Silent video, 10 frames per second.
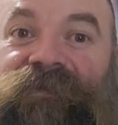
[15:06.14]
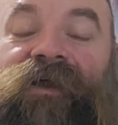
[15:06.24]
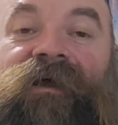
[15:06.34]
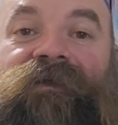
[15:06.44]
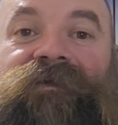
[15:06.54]

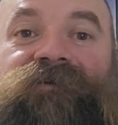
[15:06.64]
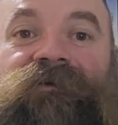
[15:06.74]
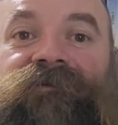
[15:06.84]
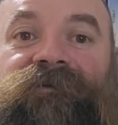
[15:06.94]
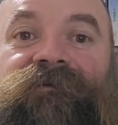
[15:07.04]
I think it's
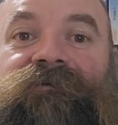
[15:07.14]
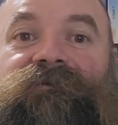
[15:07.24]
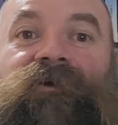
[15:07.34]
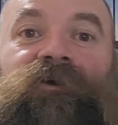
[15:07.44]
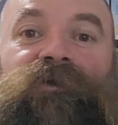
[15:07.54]
hard to
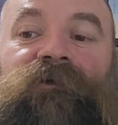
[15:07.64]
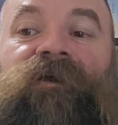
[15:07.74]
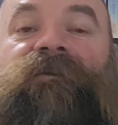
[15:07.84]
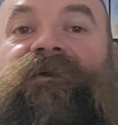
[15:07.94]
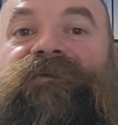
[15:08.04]
argue,
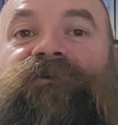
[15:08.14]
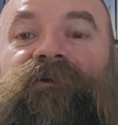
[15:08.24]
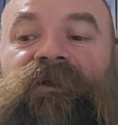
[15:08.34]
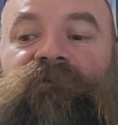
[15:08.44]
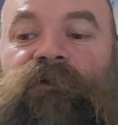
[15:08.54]
unless you don't
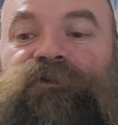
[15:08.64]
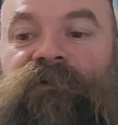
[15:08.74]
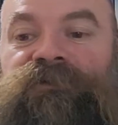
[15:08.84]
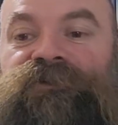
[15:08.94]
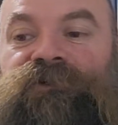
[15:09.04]
like
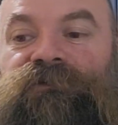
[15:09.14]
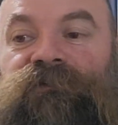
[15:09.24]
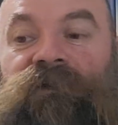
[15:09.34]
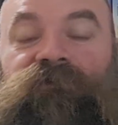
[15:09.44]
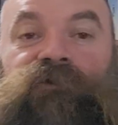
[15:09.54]
first-person shooters. If
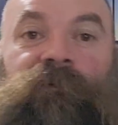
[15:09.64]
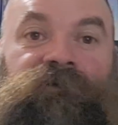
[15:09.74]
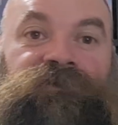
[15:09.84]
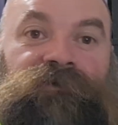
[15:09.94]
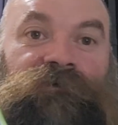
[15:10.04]
you like
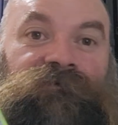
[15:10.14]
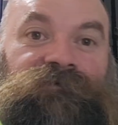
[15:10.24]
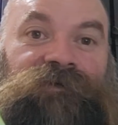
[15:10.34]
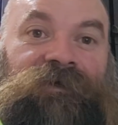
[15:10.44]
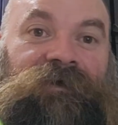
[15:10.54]
first-person
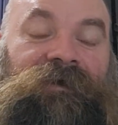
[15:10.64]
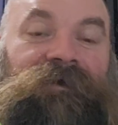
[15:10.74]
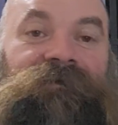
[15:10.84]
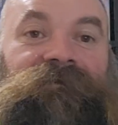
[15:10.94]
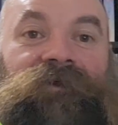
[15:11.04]
shooters,
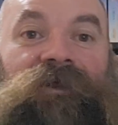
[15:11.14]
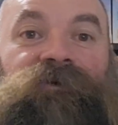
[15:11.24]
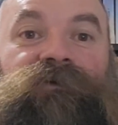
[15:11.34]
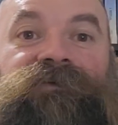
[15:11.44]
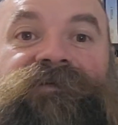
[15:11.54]
Call of
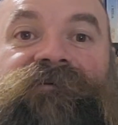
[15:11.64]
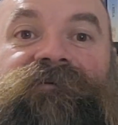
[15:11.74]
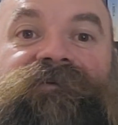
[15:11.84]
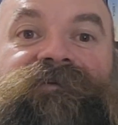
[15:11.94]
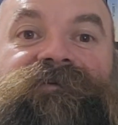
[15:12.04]
Duty
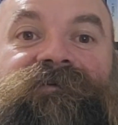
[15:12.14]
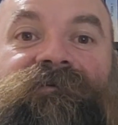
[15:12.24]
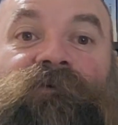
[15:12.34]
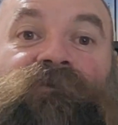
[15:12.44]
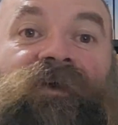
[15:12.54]
series
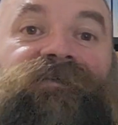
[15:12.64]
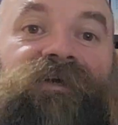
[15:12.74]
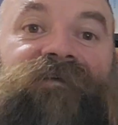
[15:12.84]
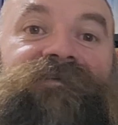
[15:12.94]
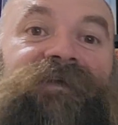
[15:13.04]
or
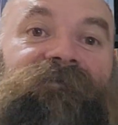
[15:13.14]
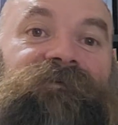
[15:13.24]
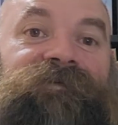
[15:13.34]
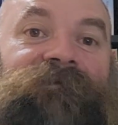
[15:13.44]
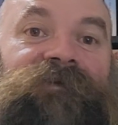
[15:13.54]
franchise is definitely
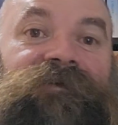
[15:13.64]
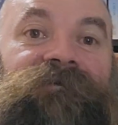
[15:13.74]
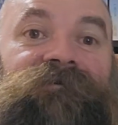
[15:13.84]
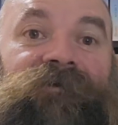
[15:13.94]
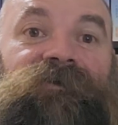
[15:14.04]
something
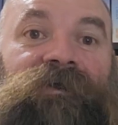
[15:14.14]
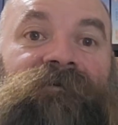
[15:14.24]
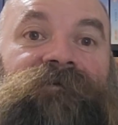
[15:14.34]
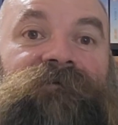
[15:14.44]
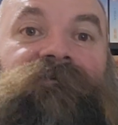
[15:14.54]
to look
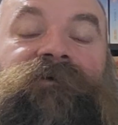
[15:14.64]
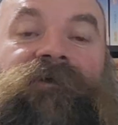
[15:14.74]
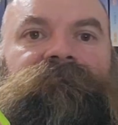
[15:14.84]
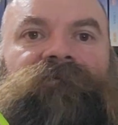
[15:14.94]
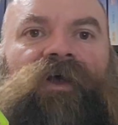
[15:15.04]
into.
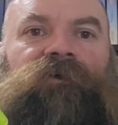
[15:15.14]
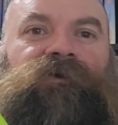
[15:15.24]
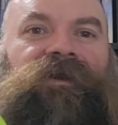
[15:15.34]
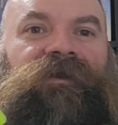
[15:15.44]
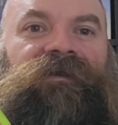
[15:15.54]
The Call of
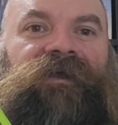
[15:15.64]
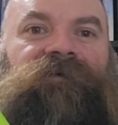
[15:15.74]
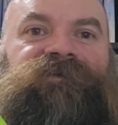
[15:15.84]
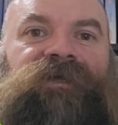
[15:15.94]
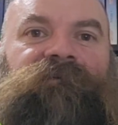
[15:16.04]
Duty
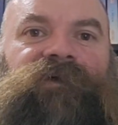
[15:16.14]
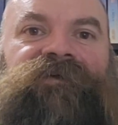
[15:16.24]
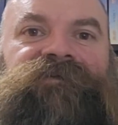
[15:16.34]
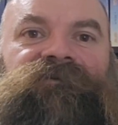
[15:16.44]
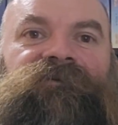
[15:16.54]
games take
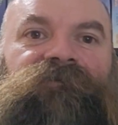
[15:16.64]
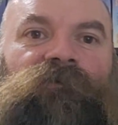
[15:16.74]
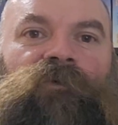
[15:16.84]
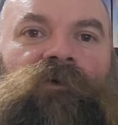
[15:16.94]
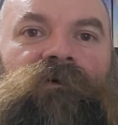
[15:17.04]
place during
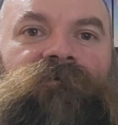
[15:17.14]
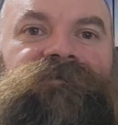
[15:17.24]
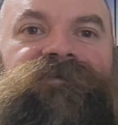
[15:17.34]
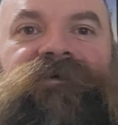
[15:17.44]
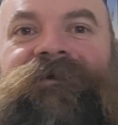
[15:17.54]
different
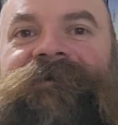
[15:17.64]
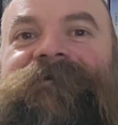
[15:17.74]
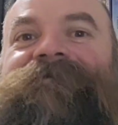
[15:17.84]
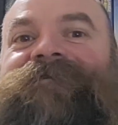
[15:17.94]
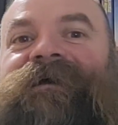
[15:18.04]
wars,
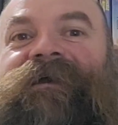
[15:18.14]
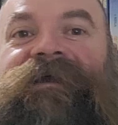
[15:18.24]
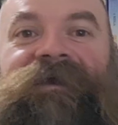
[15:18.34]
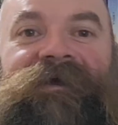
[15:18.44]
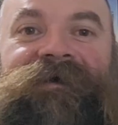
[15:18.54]

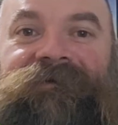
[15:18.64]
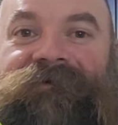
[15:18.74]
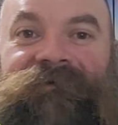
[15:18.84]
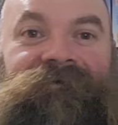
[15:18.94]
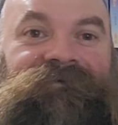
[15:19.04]
and,
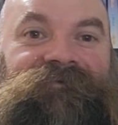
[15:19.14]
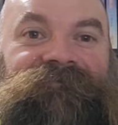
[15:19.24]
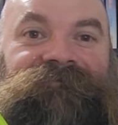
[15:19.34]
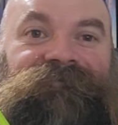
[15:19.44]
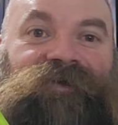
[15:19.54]

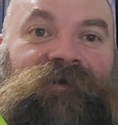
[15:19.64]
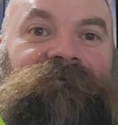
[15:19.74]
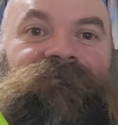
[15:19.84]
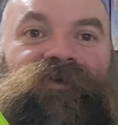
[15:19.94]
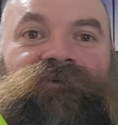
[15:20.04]
you know,
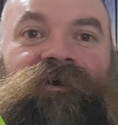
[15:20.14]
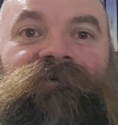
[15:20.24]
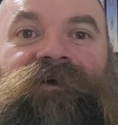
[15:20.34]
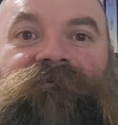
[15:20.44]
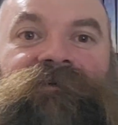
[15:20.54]
you're running
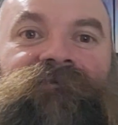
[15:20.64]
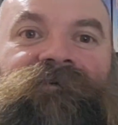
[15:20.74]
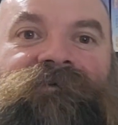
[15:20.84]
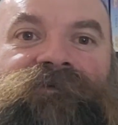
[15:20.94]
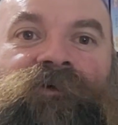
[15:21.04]
around
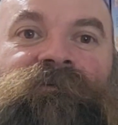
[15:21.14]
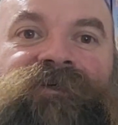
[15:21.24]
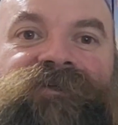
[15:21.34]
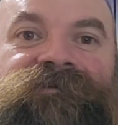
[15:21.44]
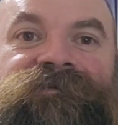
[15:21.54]
doing
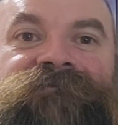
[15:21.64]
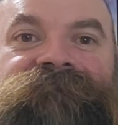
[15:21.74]
missions,